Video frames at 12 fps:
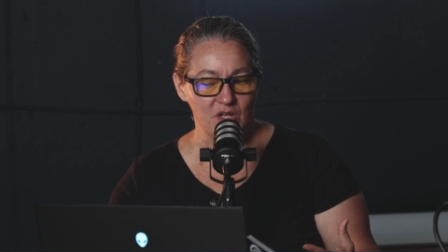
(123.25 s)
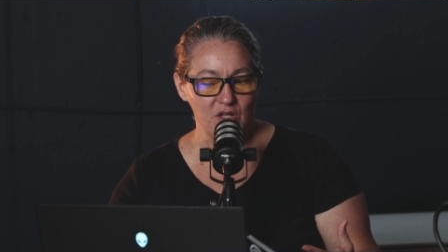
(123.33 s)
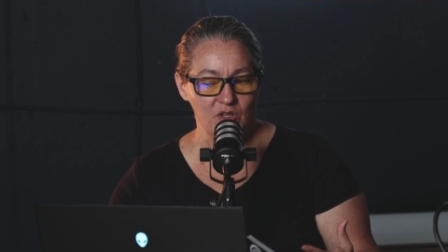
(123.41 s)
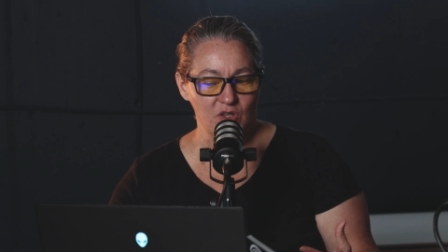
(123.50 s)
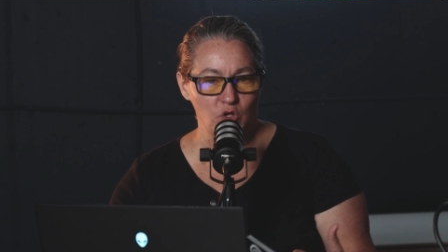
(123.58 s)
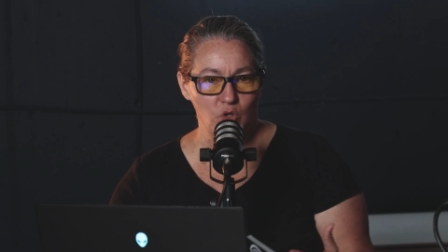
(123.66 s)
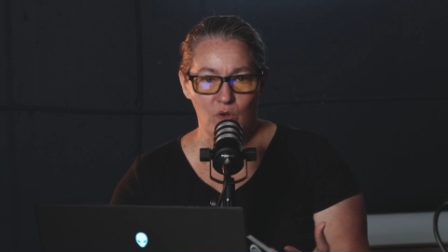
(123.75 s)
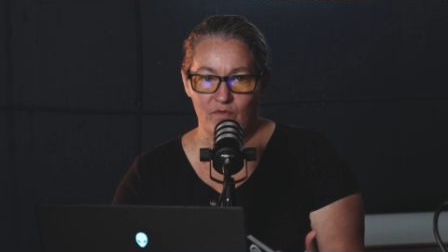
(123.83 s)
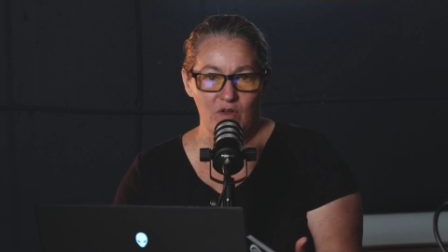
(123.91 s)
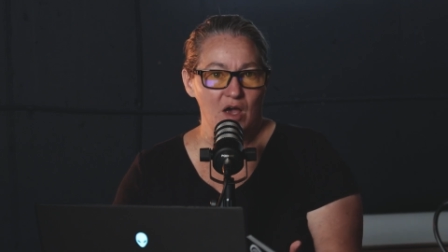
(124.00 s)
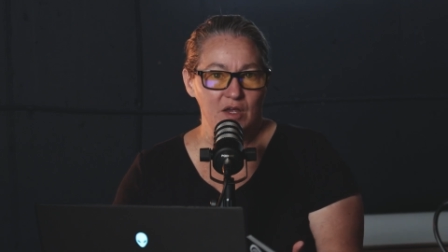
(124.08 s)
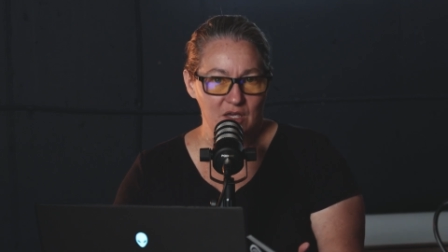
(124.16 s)
that you have
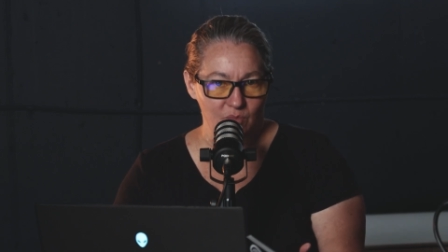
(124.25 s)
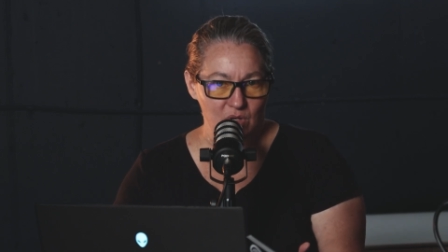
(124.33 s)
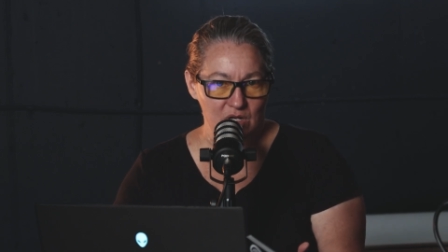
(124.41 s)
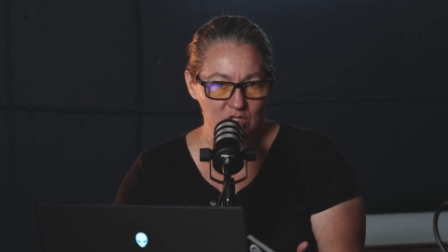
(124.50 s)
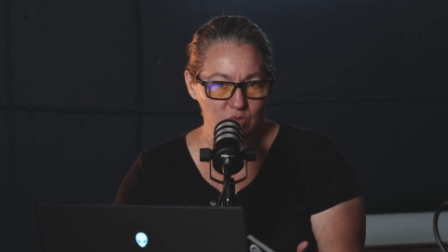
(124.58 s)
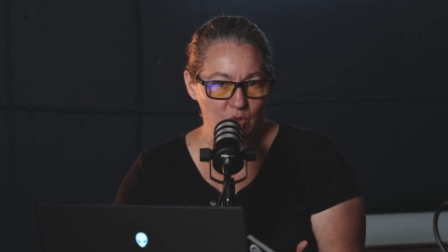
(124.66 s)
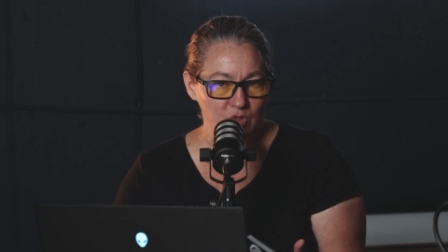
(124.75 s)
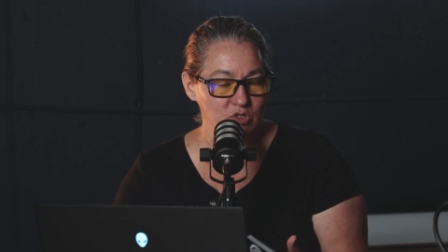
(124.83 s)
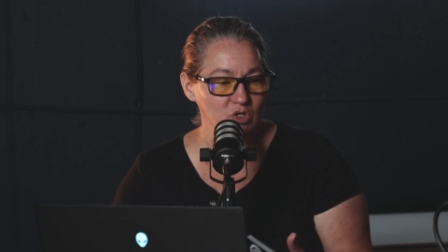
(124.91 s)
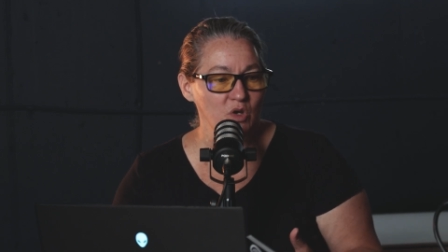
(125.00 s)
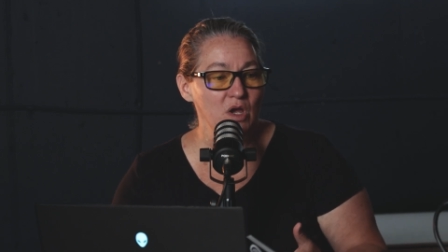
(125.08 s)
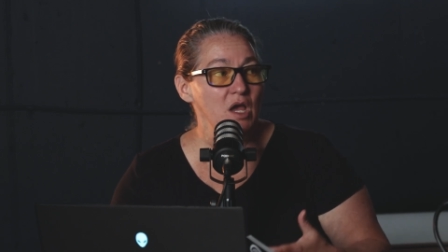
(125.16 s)
not yet been exposed
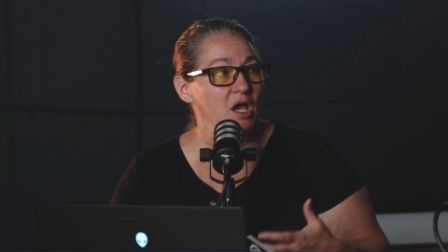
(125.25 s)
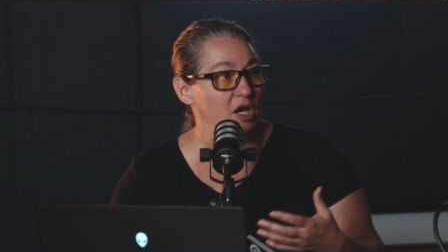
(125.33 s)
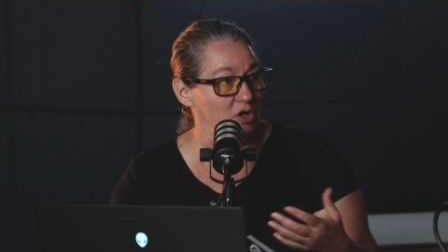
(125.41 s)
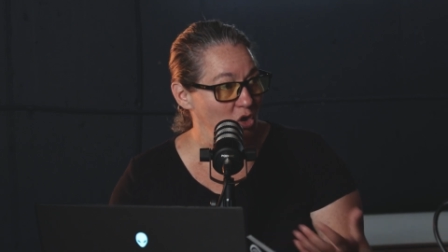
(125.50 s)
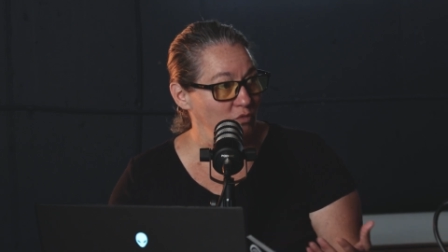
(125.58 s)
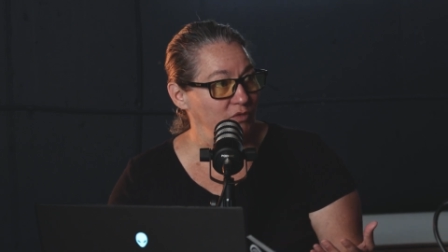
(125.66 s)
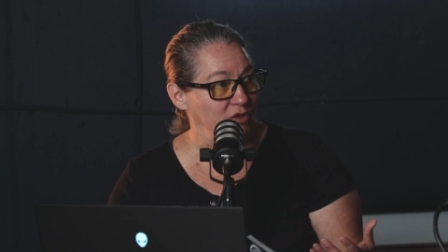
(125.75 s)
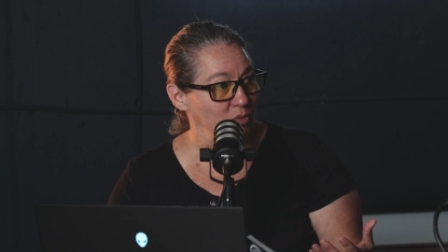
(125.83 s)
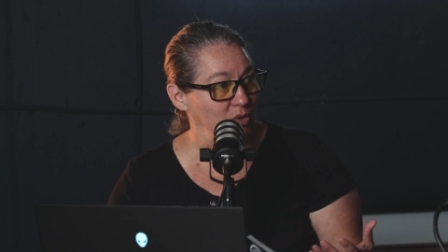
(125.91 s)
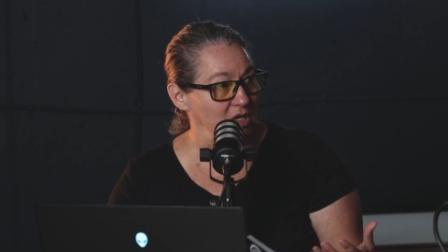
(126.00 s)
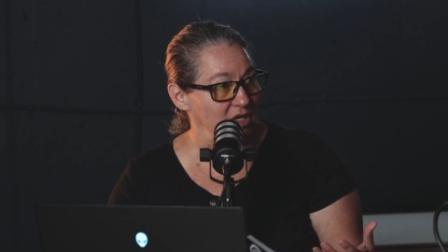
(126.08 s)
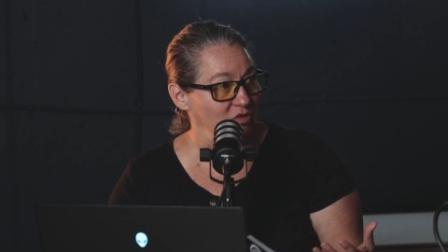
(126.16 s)
to, and hopefully
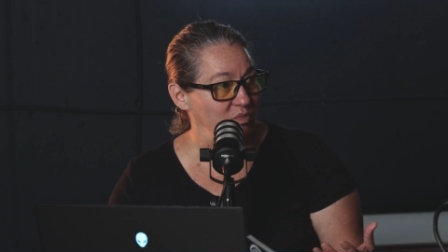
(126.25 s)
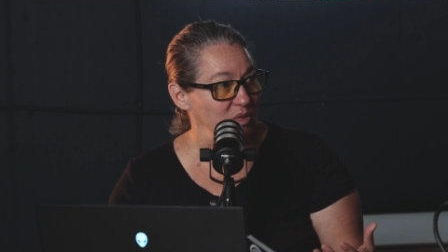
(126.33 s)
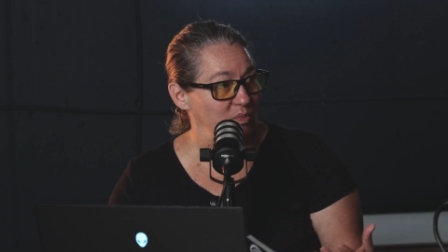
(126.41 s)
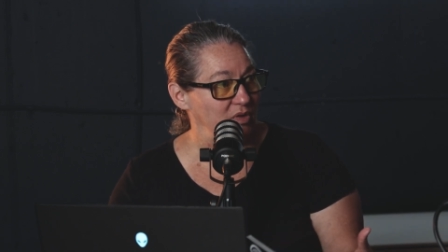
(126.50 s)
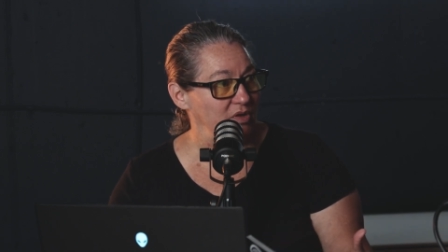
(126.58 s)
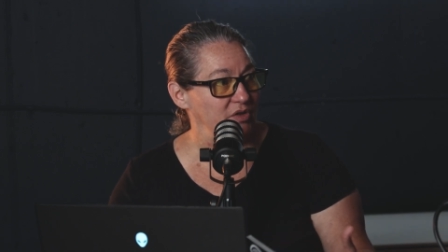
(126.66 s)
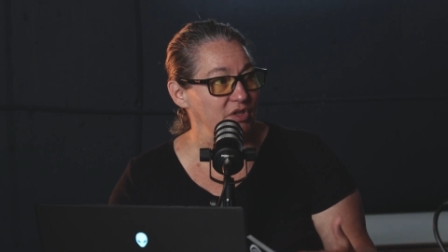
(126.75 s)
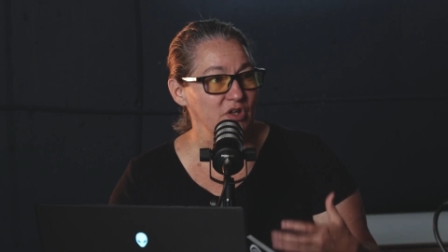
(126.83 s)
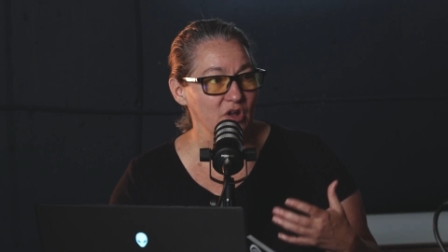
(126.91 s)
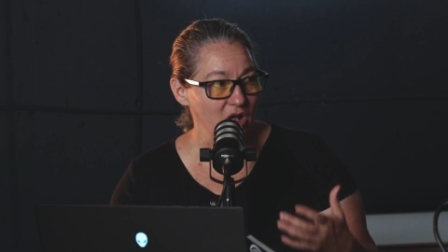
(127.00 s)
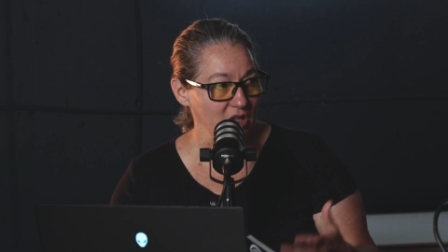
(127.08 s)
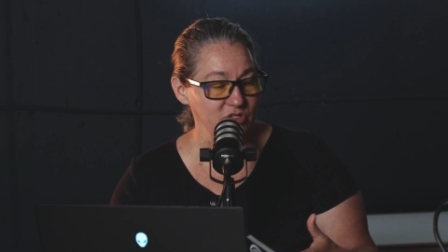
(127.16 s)
we can give people the
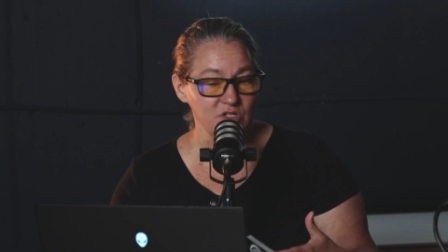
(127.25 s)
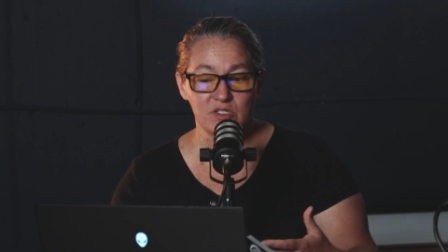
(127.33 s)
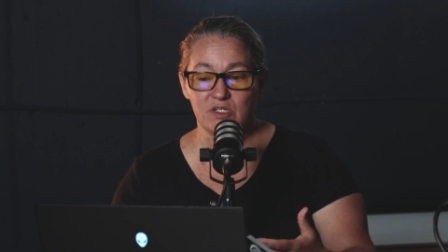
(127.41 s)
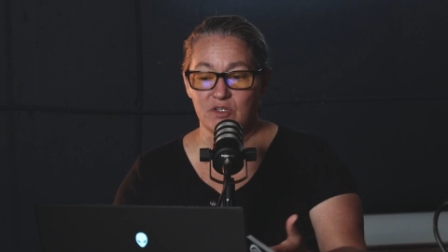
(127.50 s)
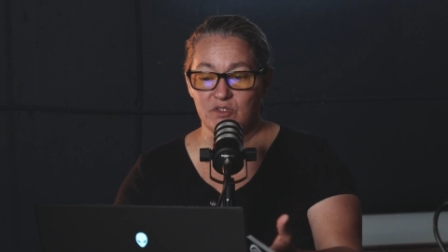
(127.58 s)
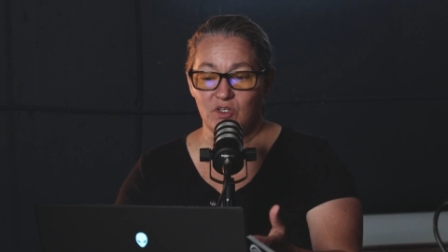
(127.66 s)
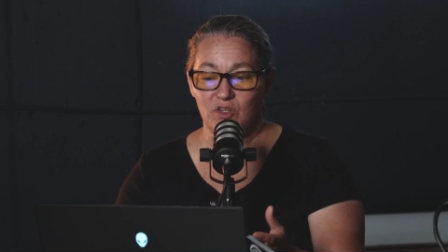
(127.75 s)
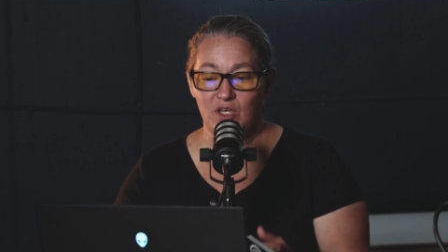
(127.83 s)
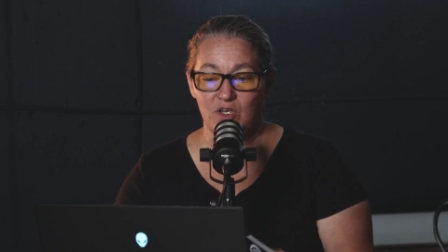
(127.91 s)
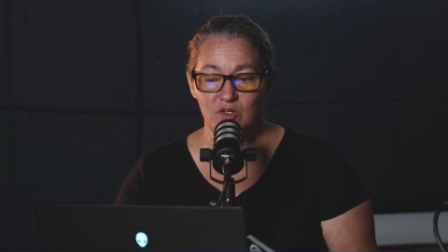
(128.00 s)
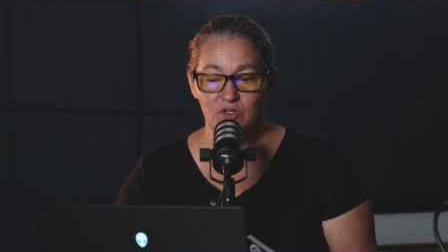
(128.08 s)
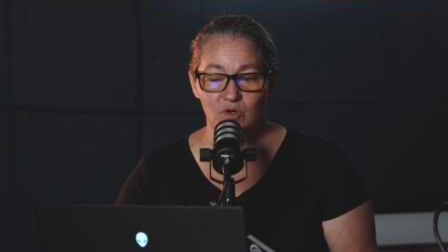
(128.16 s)
knowledge and skills that they
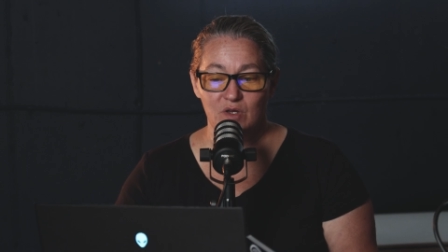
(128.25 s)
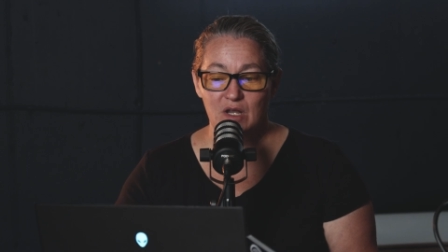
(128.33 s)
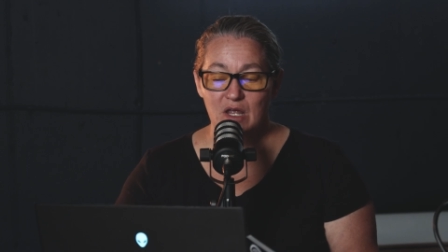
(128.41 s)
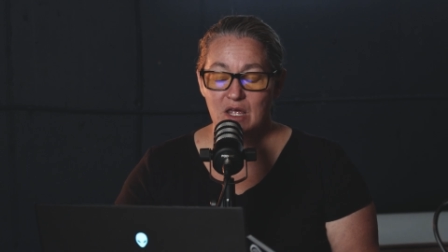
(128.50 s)
can do it.